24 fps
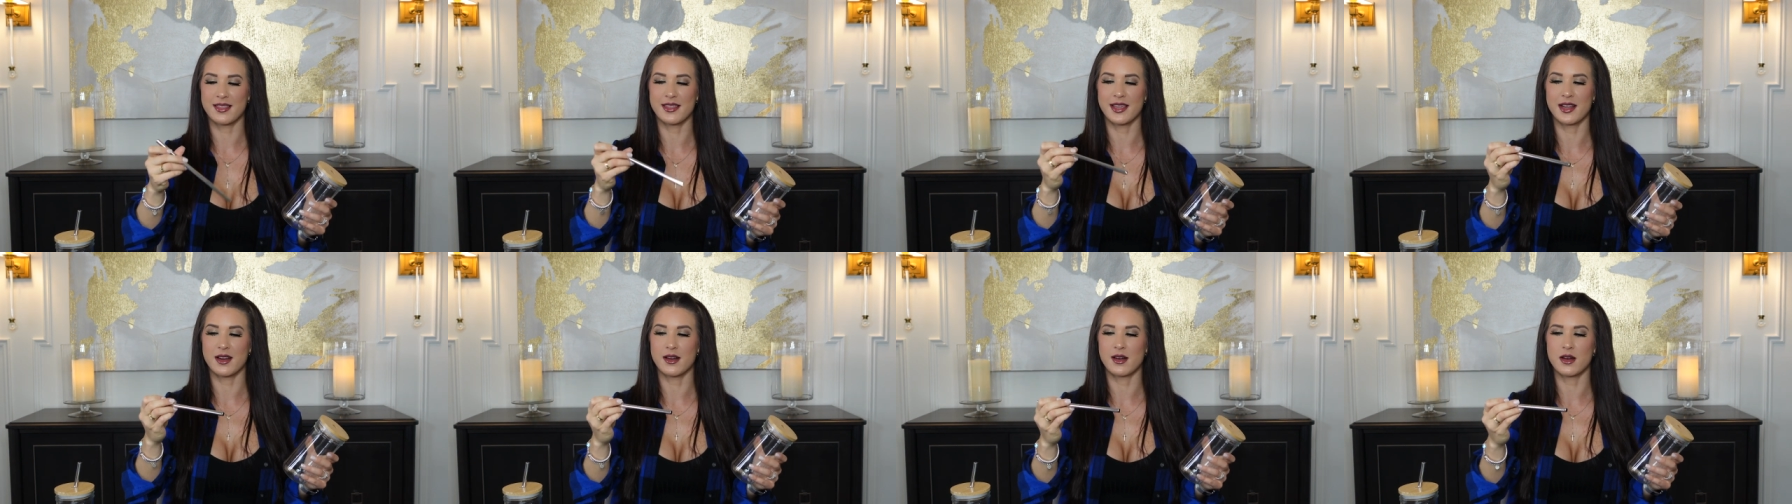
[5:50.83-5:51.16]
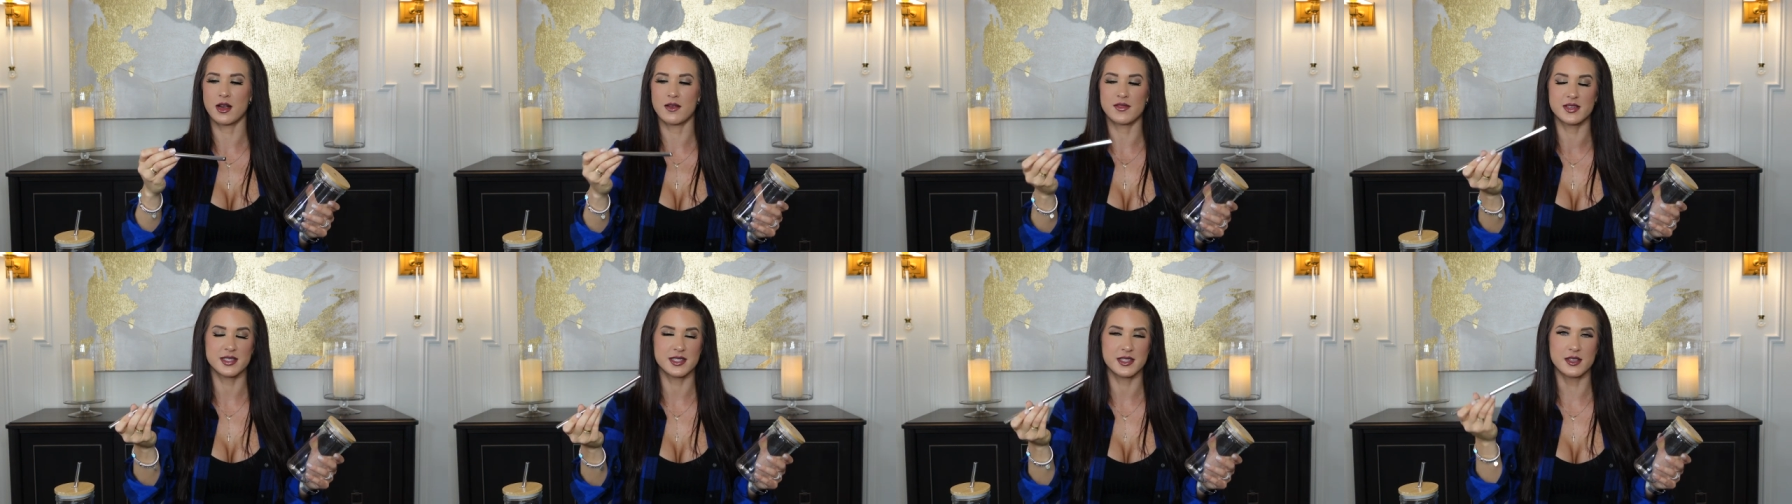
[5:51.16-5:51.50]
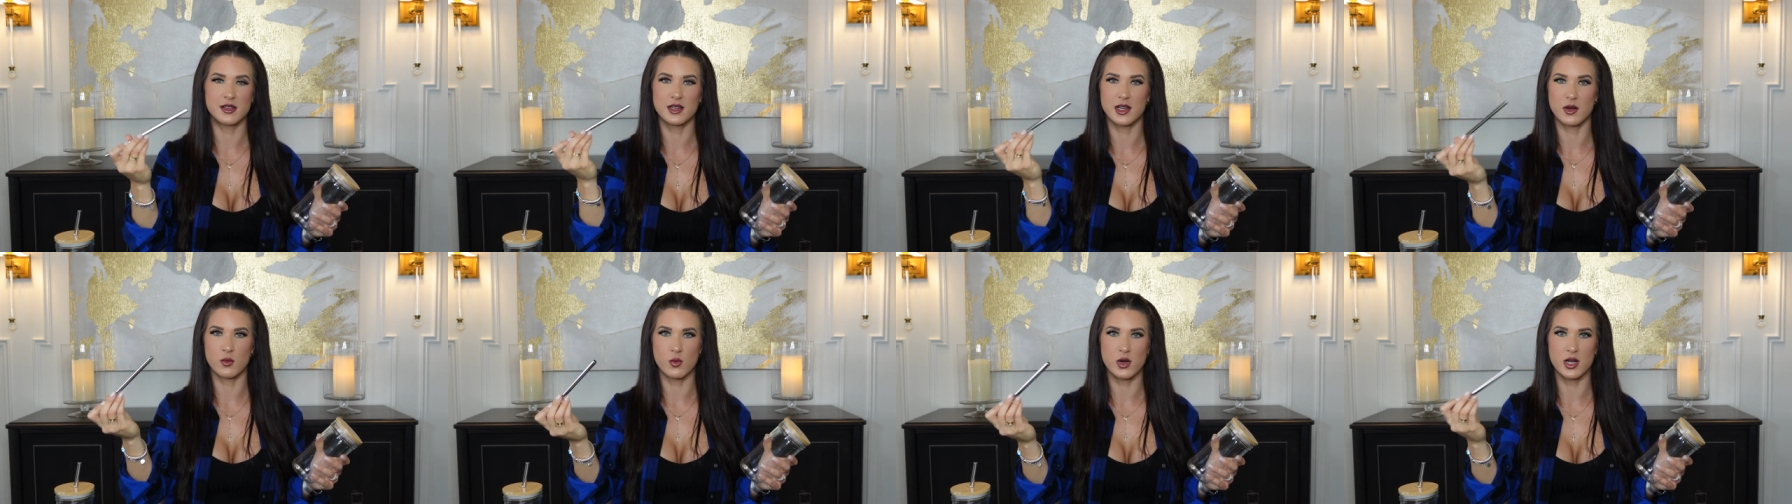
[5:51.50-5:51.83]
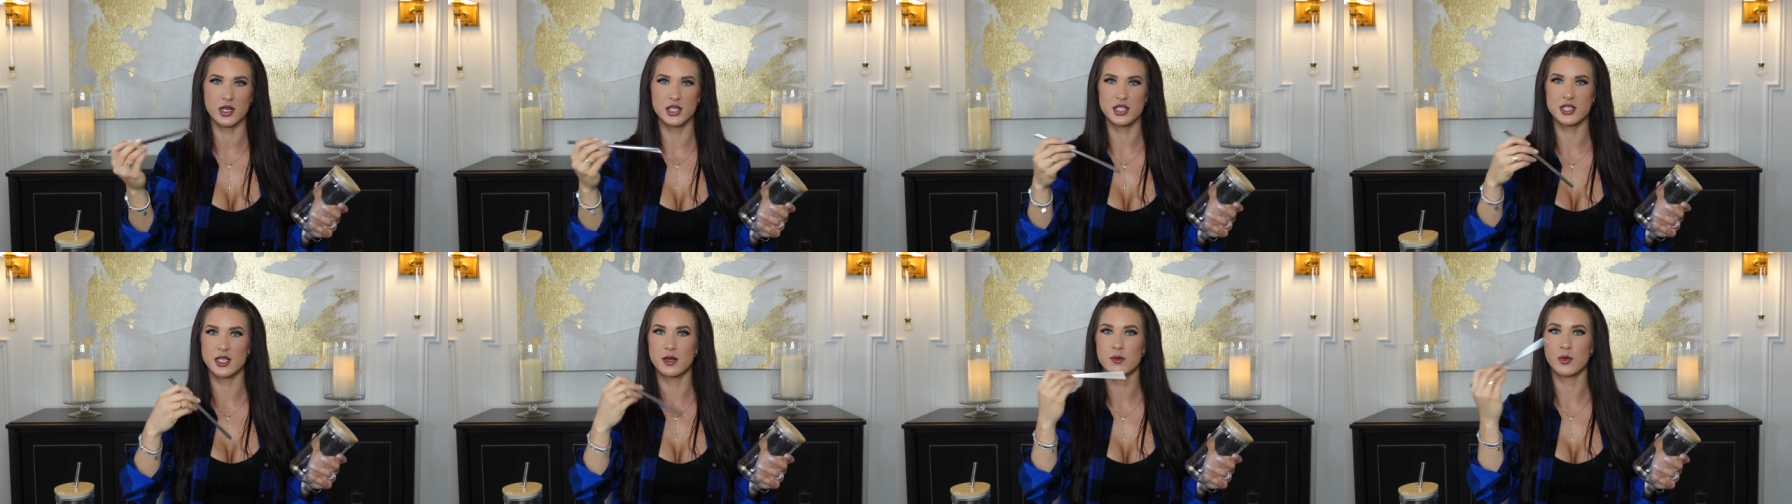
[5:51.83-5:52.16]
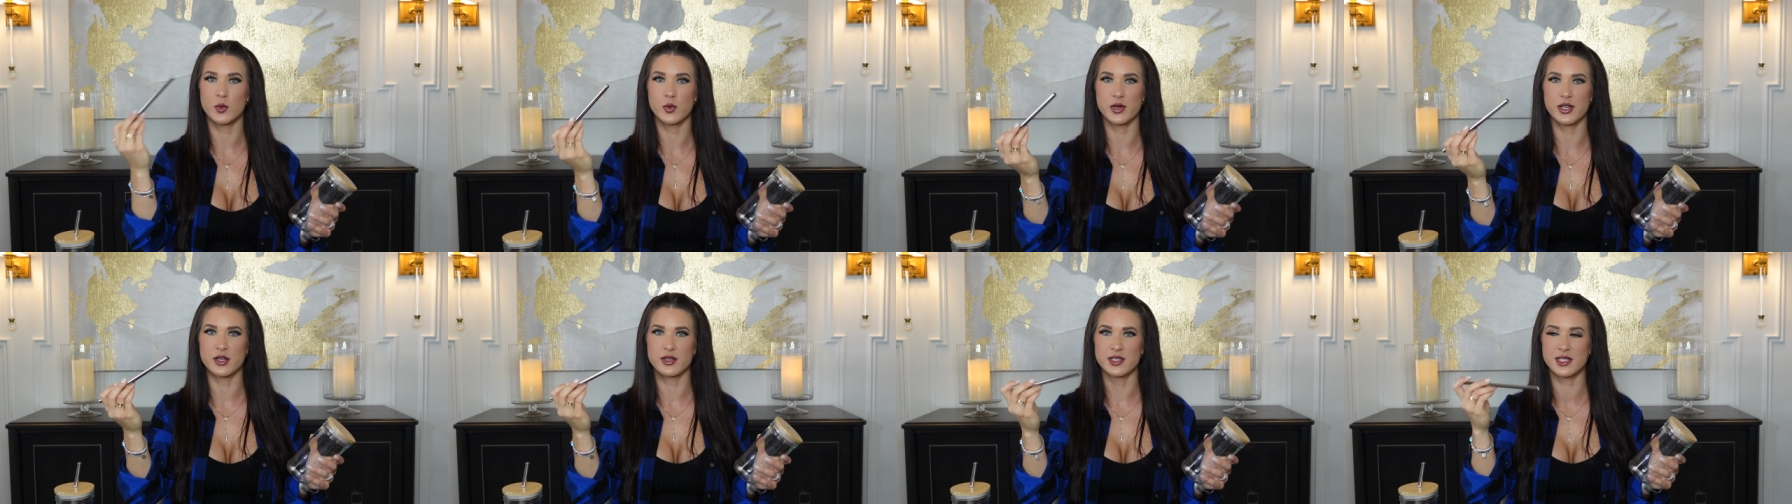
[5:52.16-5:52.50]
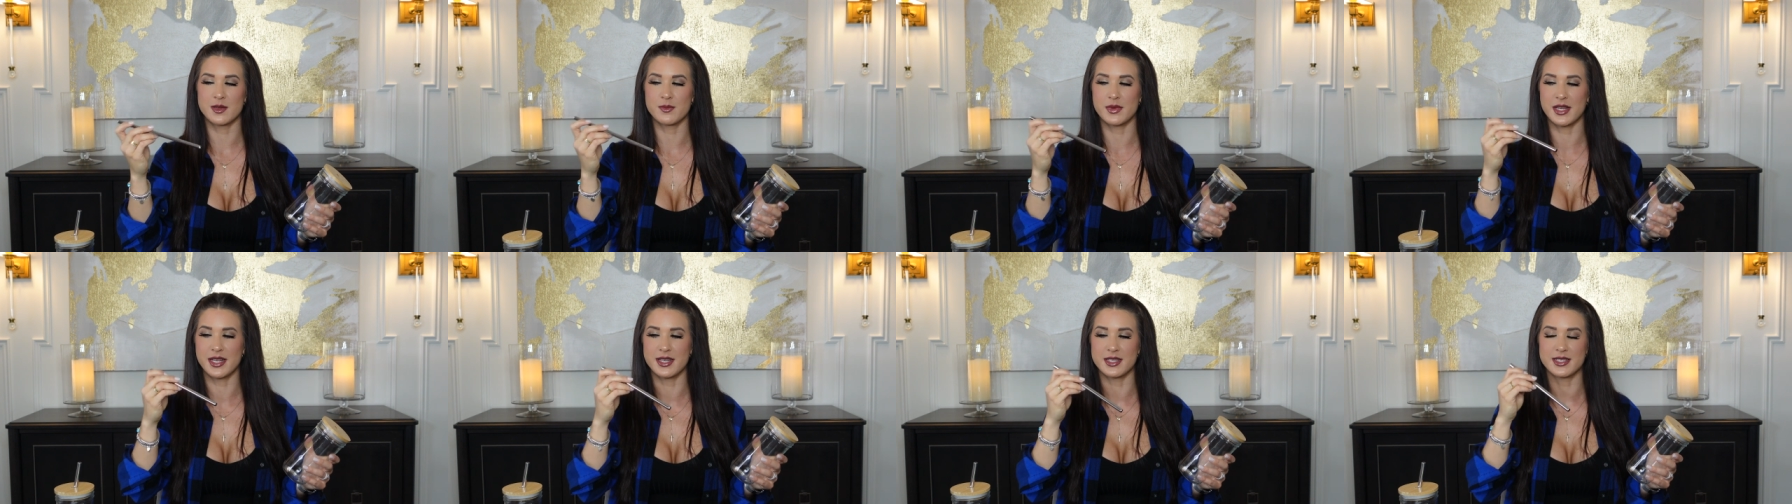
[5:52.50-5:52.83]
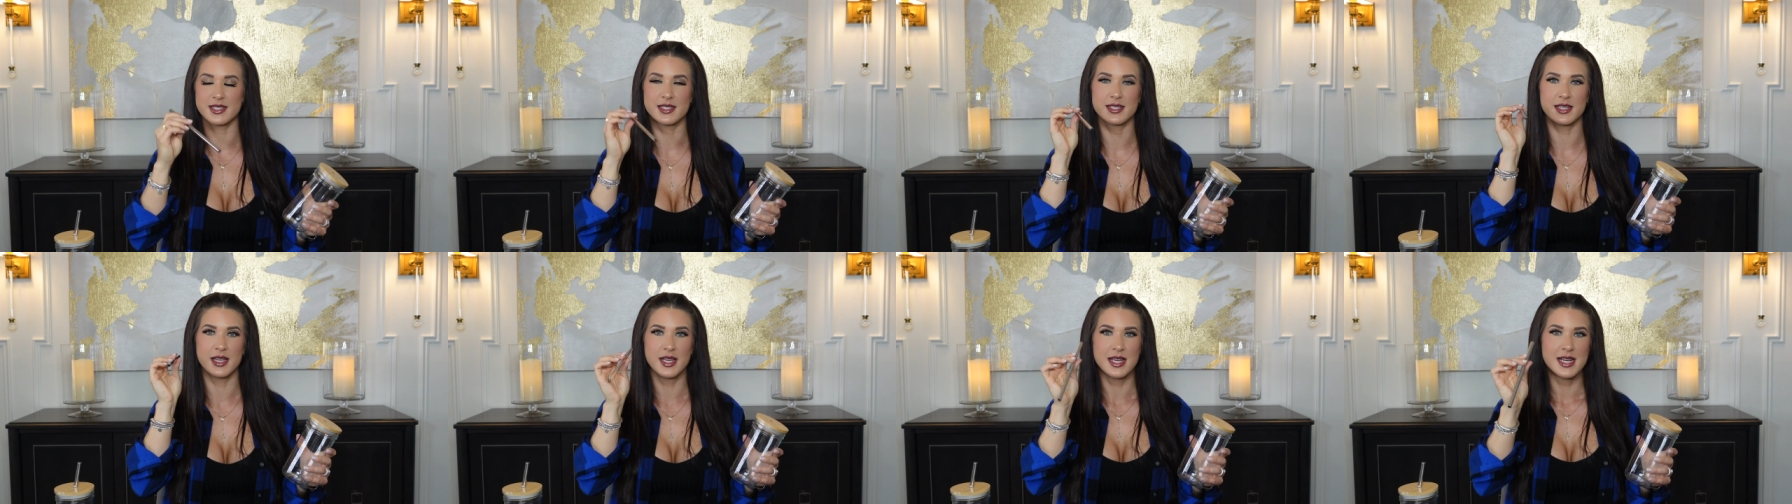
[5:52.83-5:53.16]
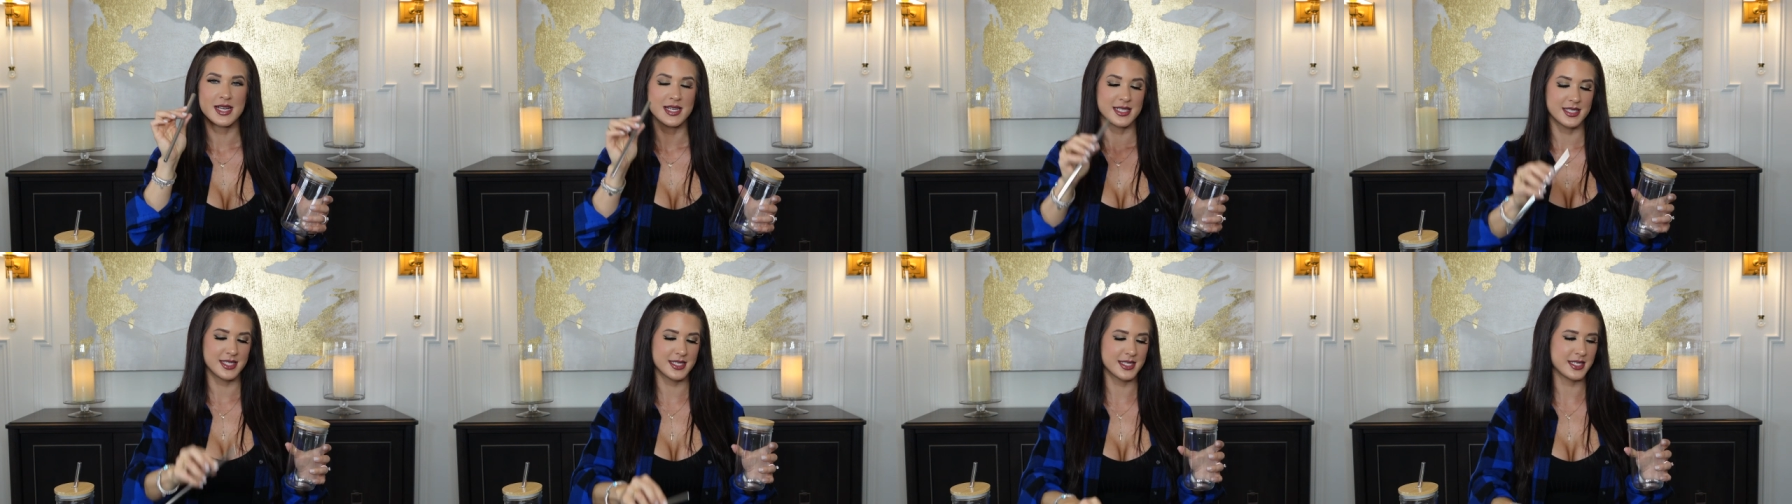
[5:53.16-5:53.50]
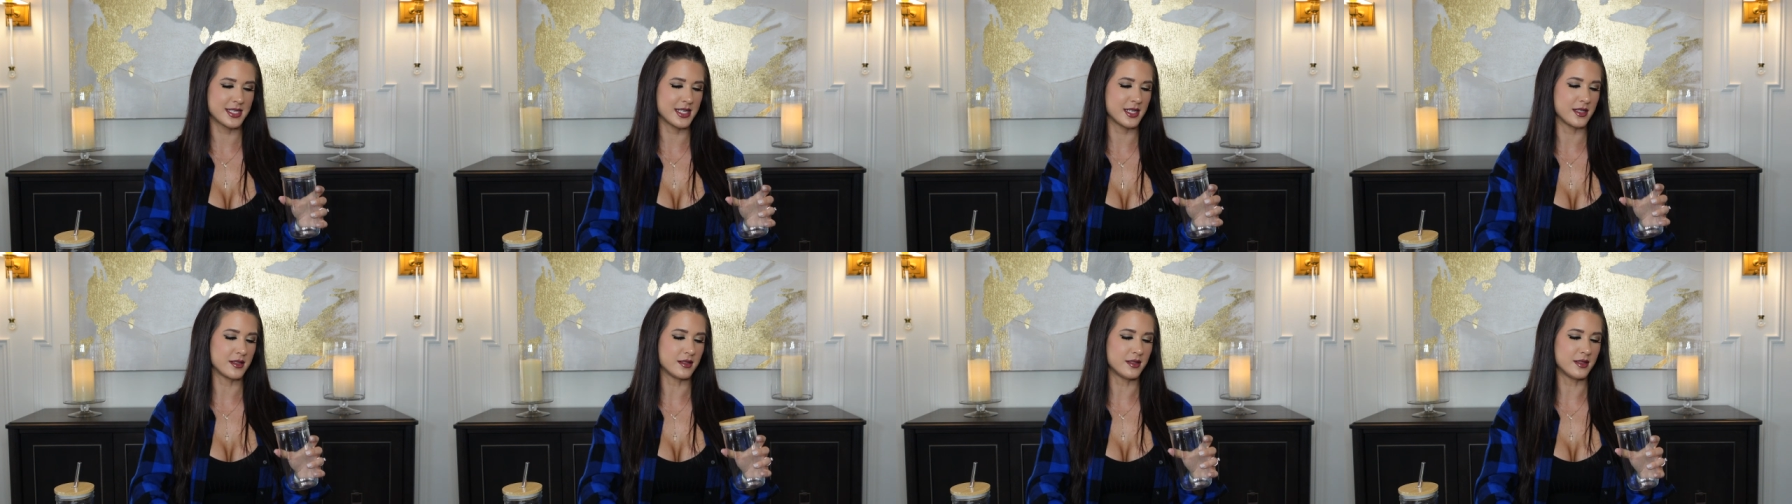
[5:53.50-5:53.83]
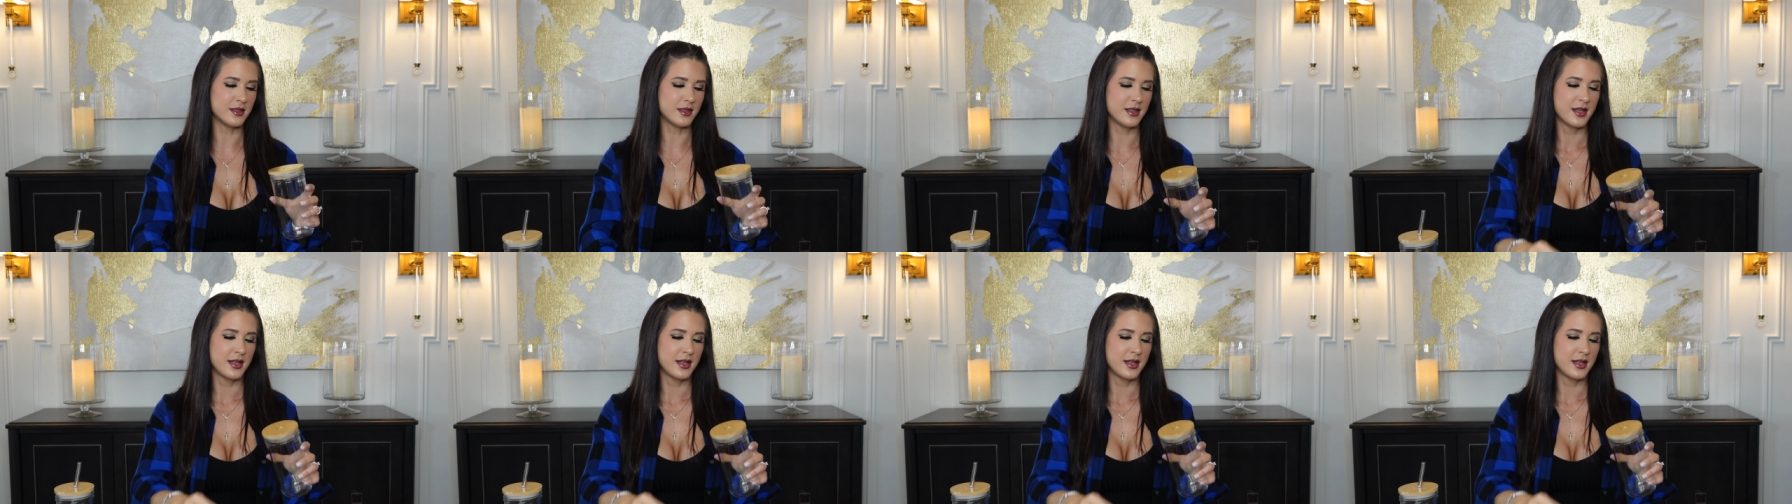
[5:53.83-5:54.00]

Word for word: They are obviously, you can wash them and reuse them, nice steel.